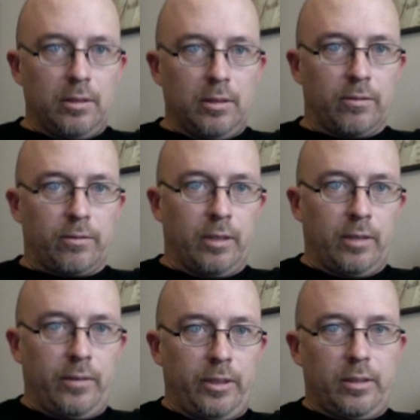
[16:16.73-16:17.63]
in front
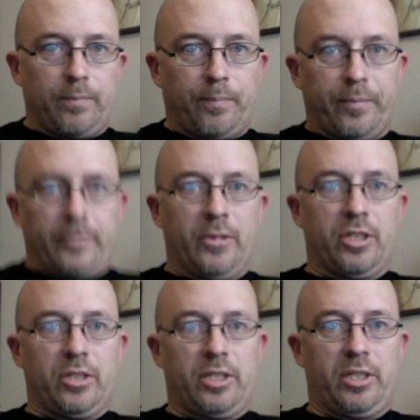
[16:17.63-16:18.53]
of it, and
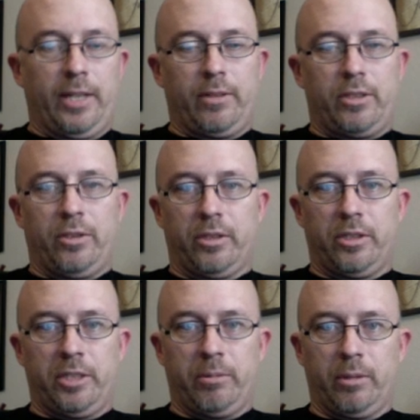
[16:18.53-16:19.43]
just save it so you can
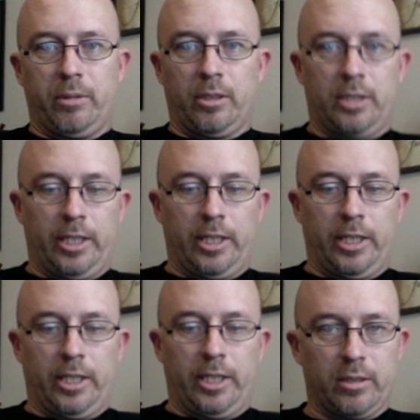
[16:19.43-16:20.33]
see what it looks like in a
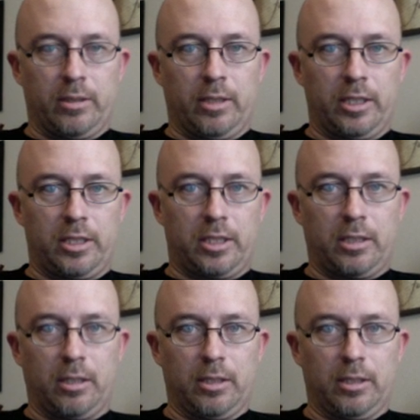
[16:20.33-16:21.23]
browser. And I'm going to just call it